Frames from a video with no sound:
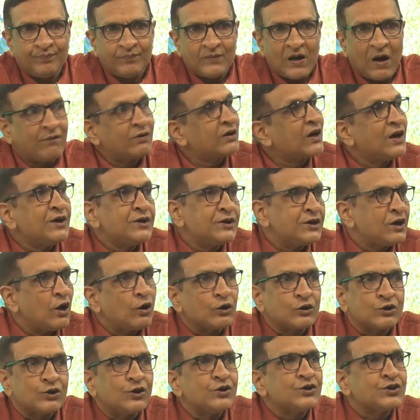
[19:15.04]
our country
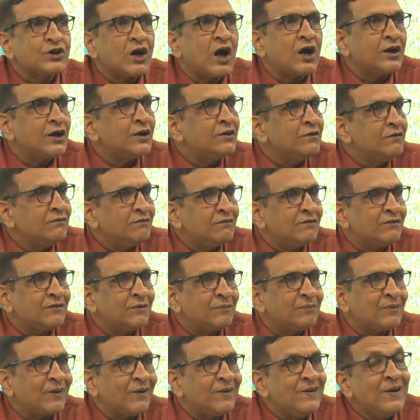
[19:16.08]
also started.
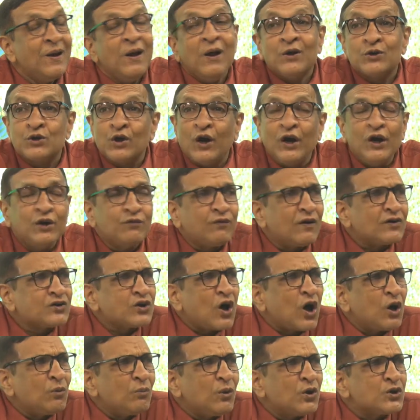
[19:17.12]
So it was
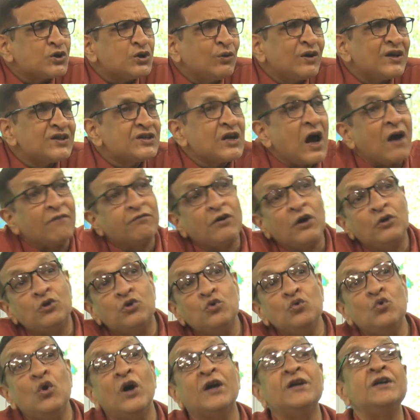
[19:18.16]
almost, you can say, after
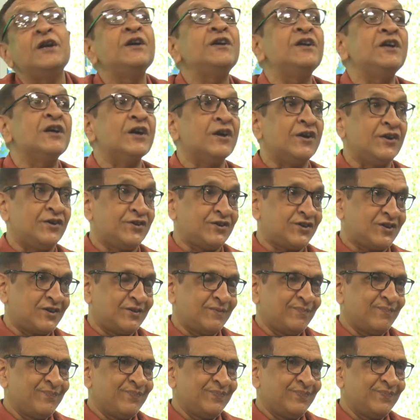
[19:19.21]
200 years,